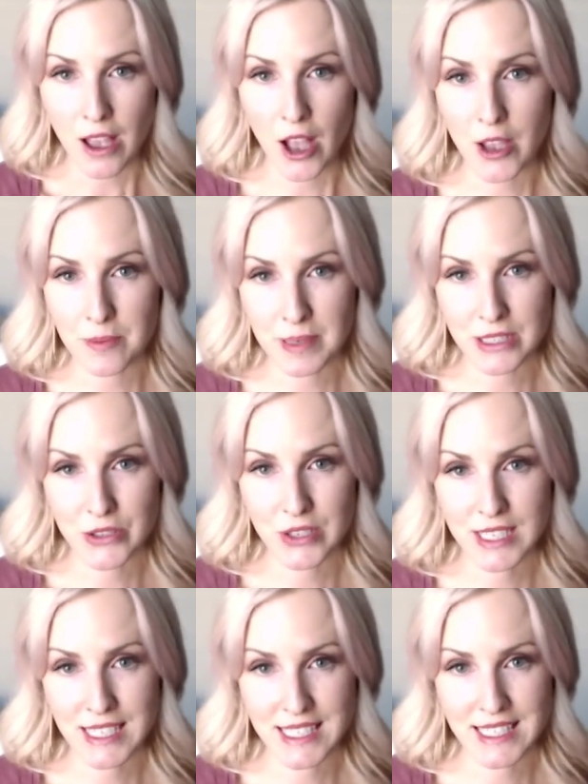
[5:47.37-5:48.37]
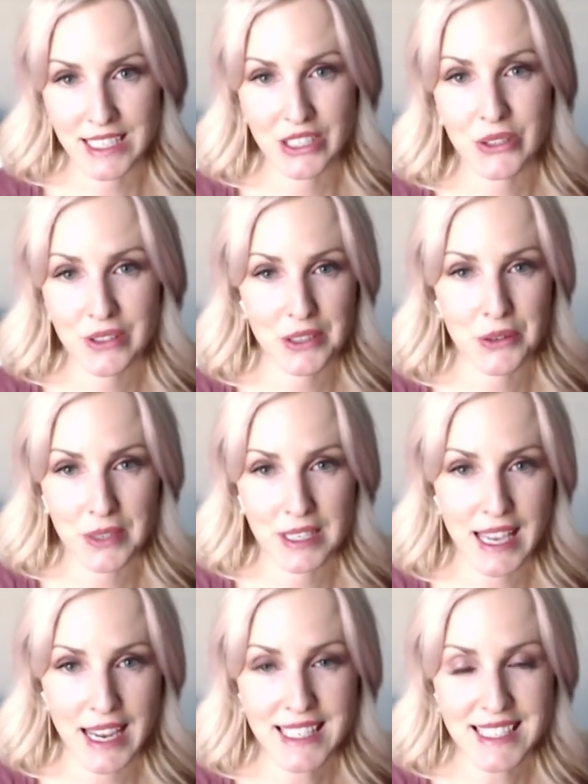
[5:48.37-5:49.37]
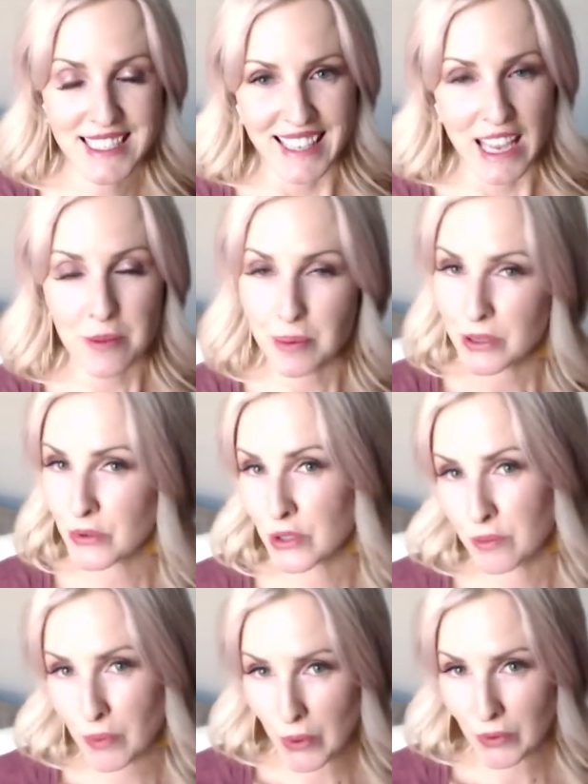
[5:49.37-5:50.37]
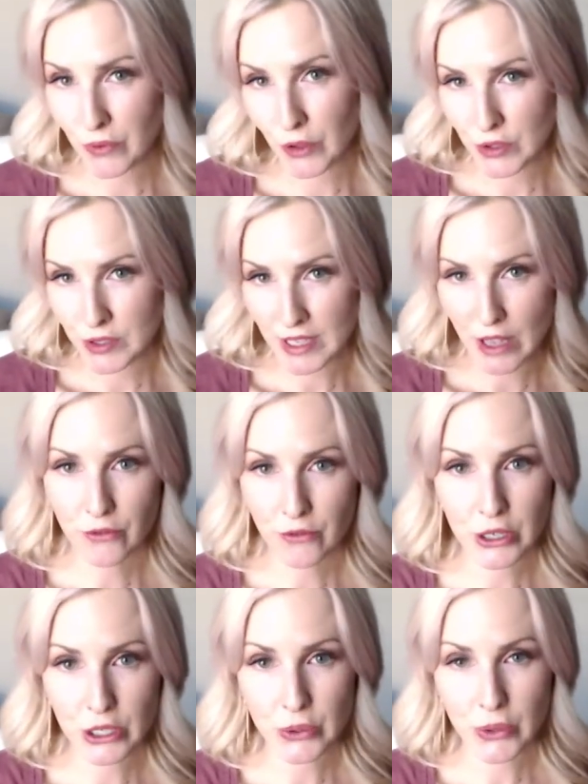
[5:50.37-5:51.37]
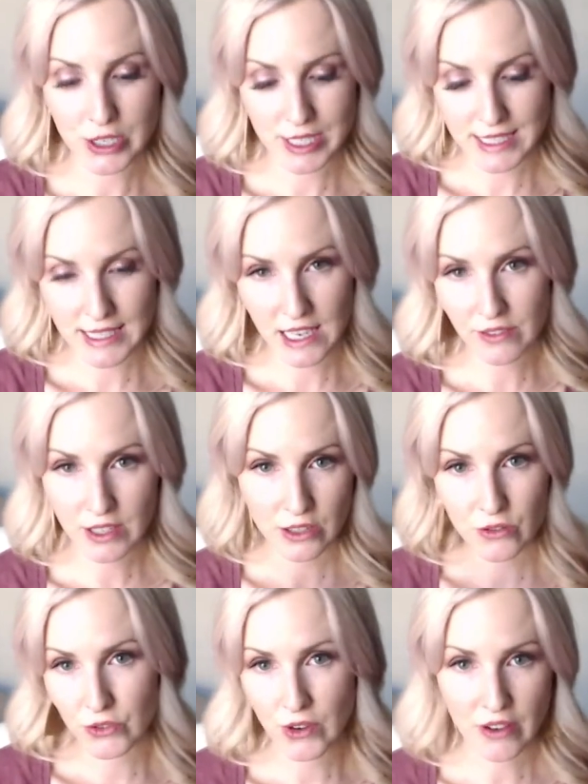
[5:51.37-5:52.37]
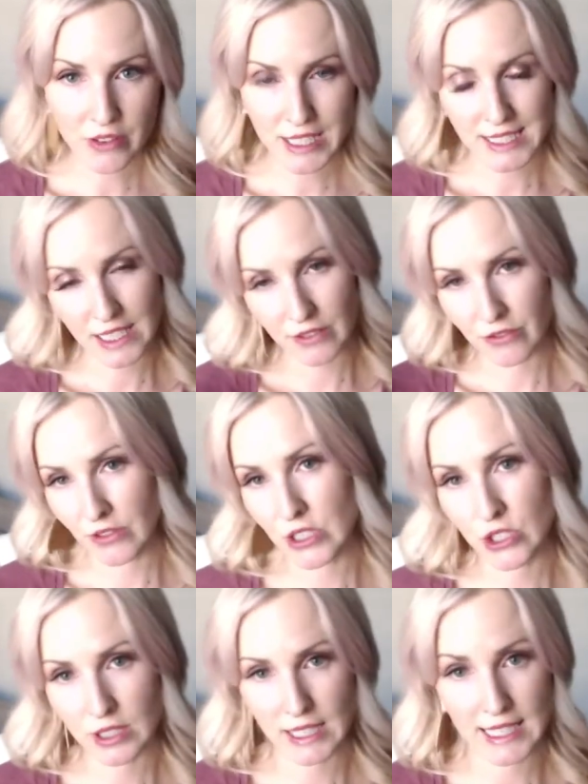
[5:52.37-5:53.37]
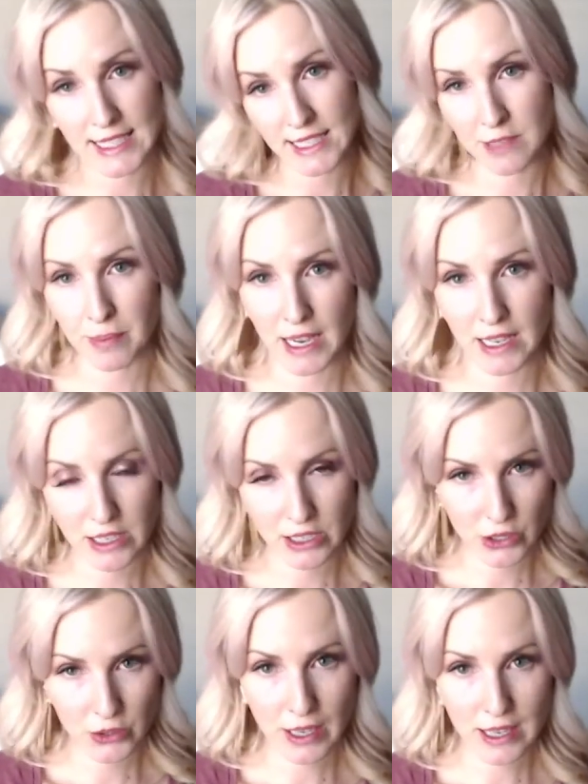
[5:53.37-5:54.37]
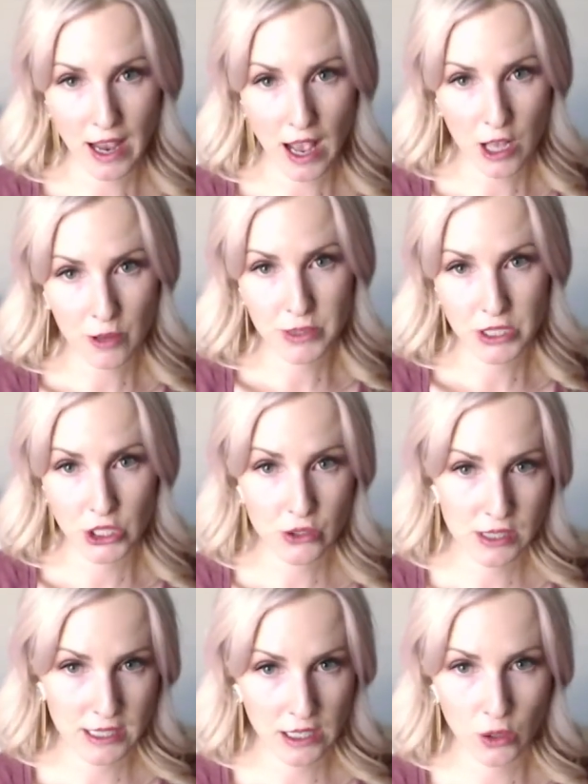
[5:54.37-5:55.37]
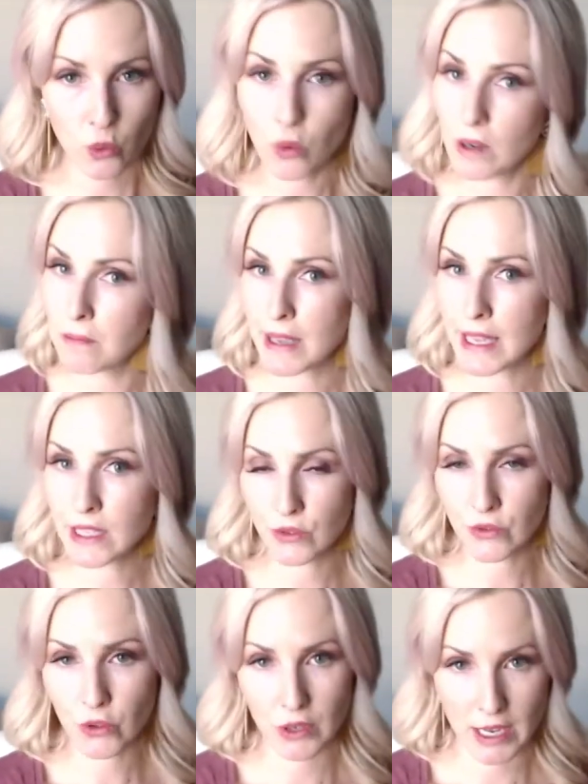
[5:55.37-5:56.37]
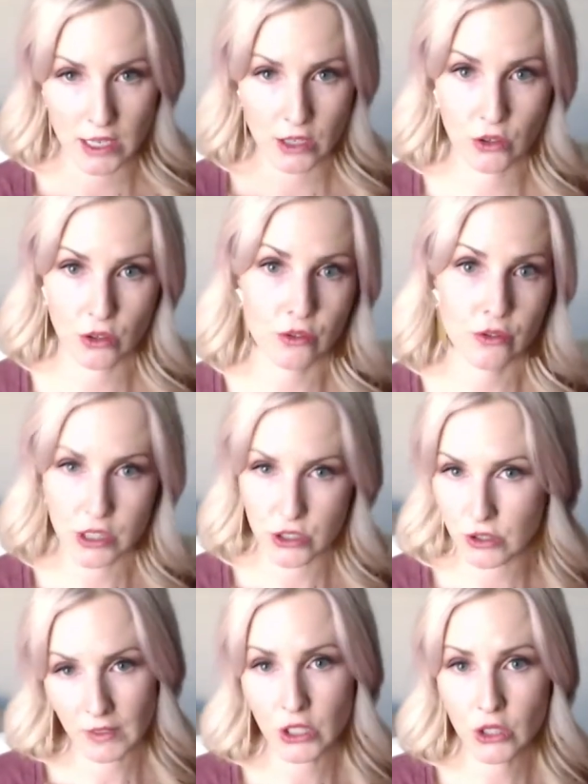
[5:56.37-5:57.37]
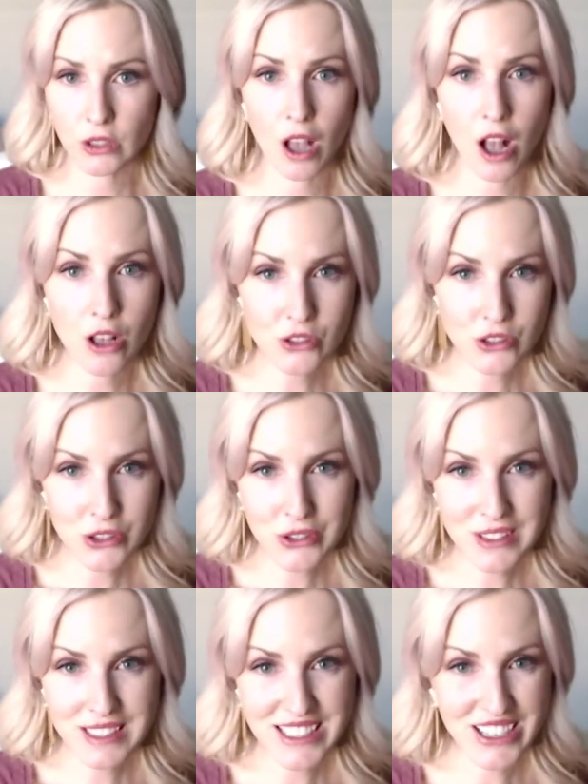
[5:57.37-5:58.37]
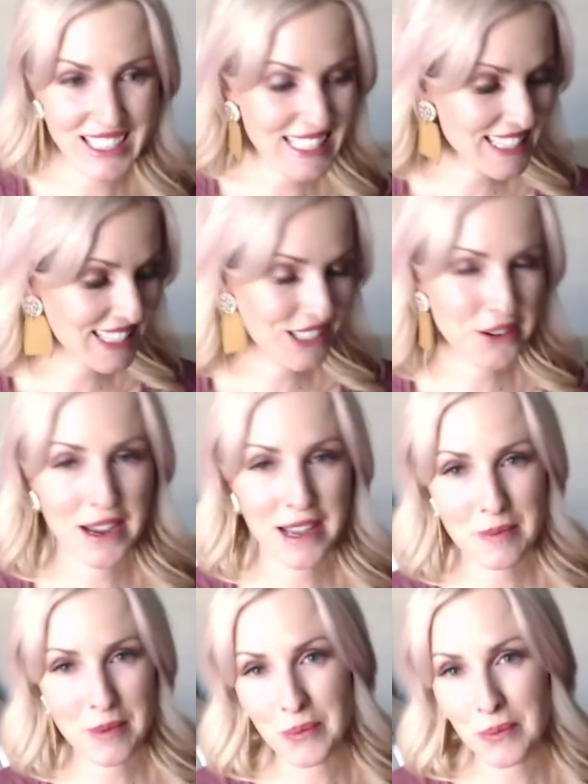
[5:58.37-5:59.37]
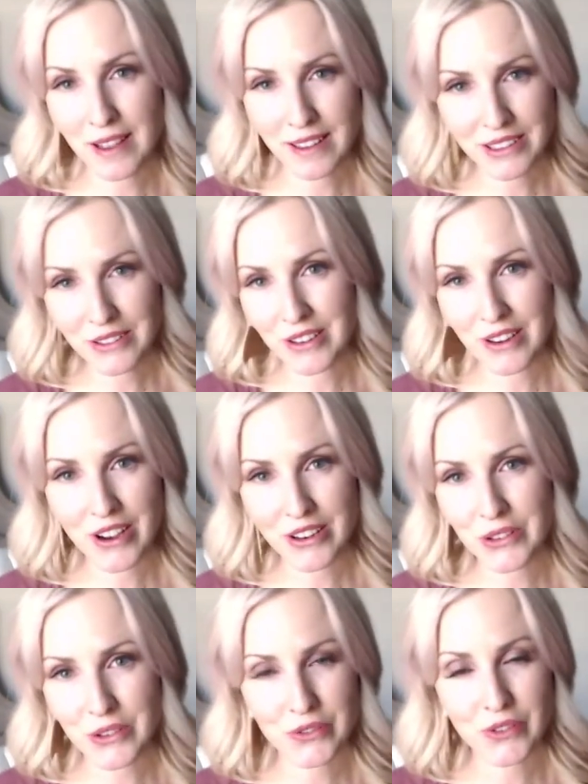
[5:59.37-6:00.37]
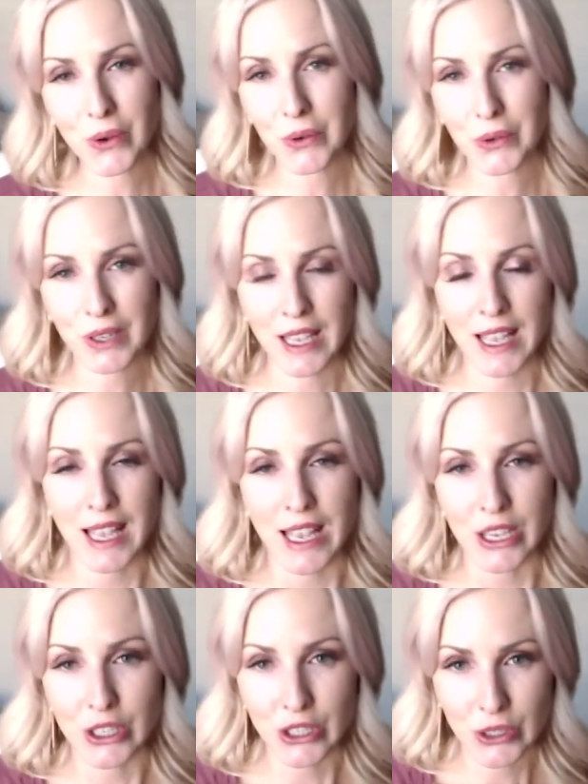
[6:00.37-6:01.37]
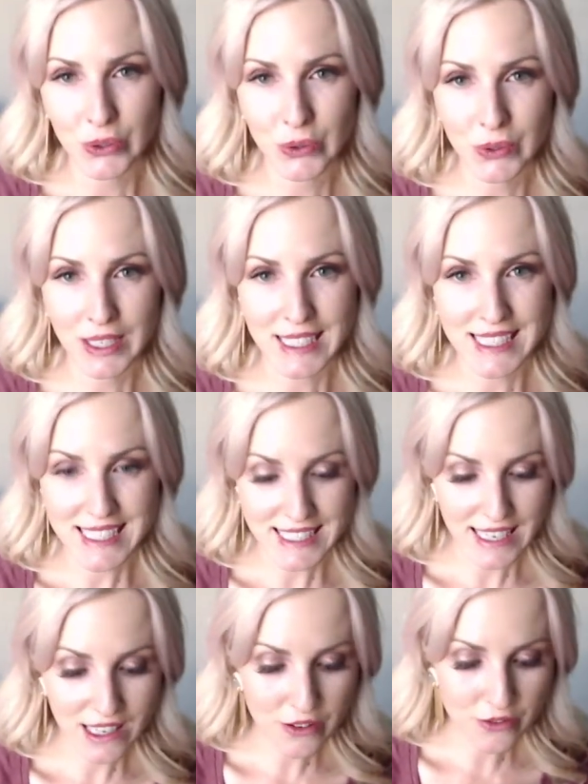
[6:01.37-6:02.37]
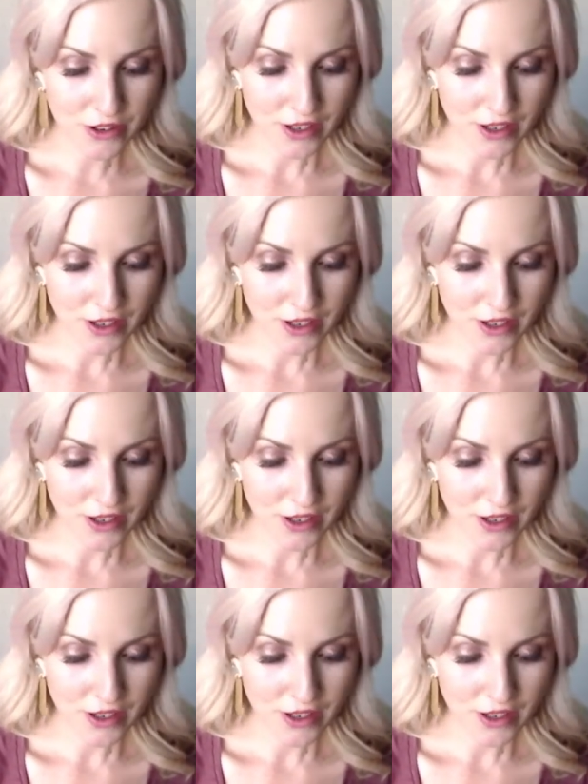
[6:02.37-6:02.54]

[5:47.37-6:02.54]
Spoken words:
On Pinterest, you can create a Pinterest board for yourself where you are saving graphics that visually inspire you and helps you see what makes for a good visual. You can also do this on Instagram while you are on your phone. You can save